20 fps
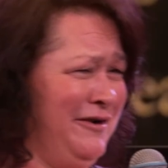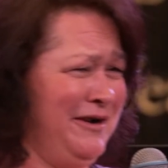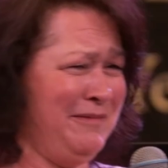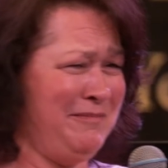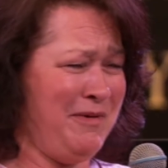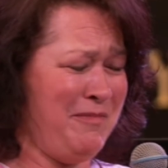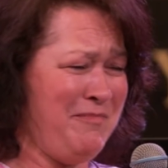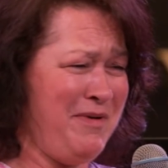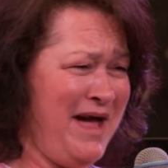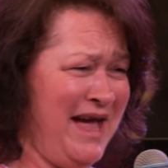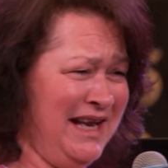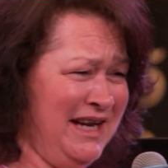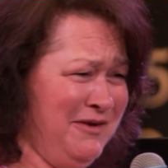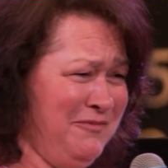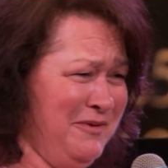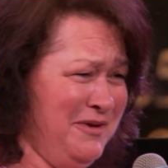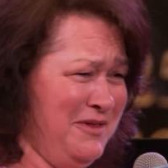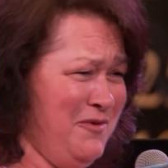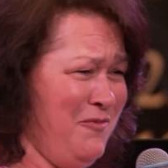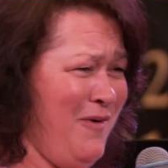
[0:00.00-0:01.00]
He'd been painted
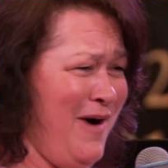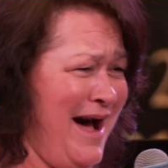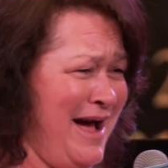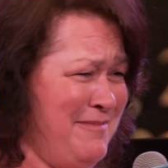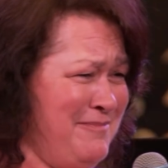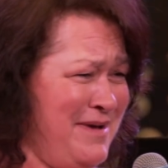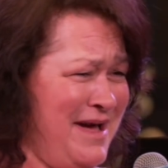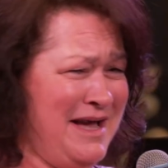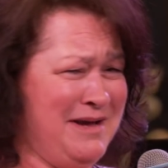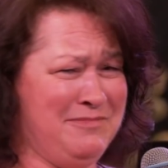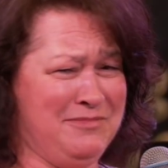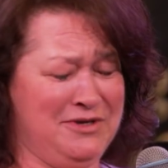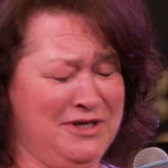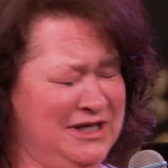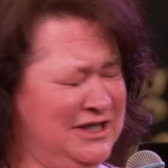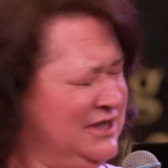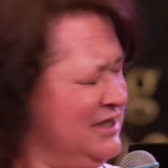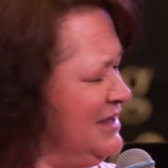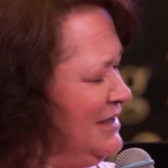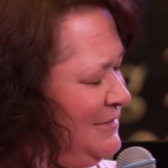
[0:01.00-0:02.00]
with a white
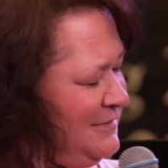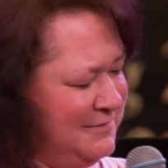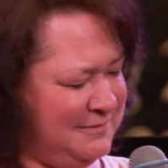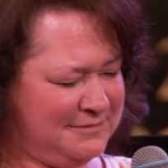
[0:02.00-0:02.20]
paintbrush.